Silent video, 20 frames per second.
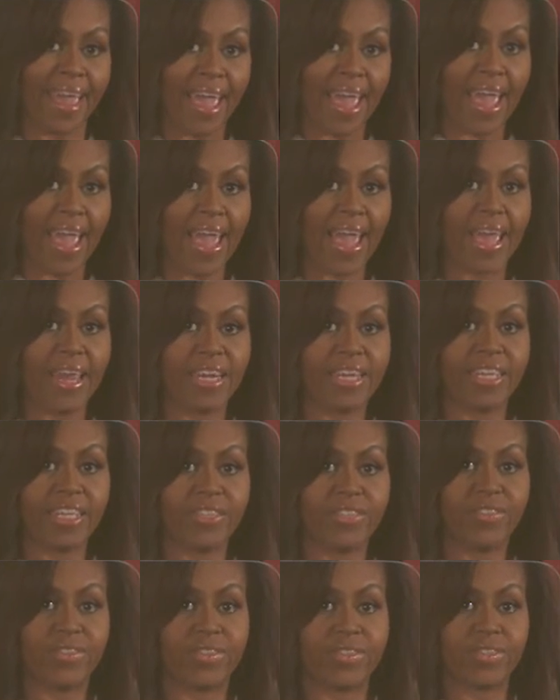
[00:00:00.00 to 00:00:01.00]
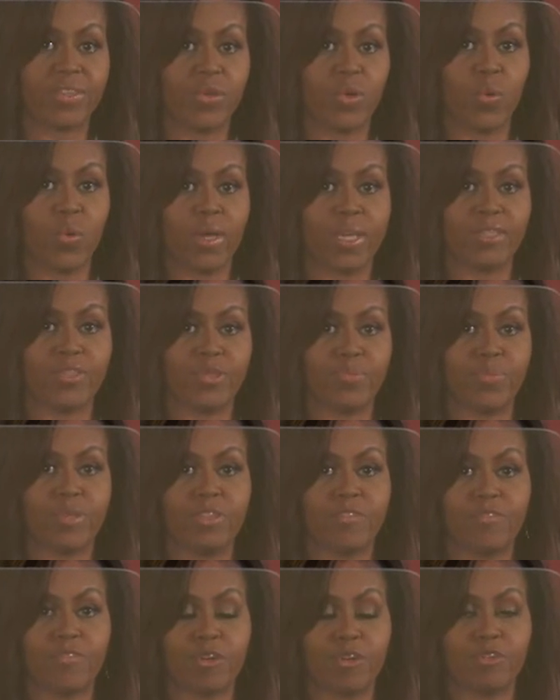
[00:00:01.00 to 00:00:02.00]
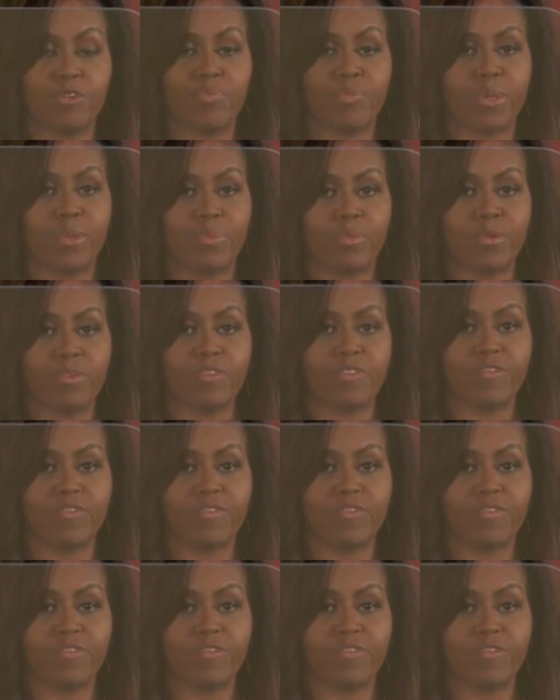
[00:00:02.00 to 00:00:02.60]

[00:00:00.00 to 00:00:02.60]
And he's going to be the first member of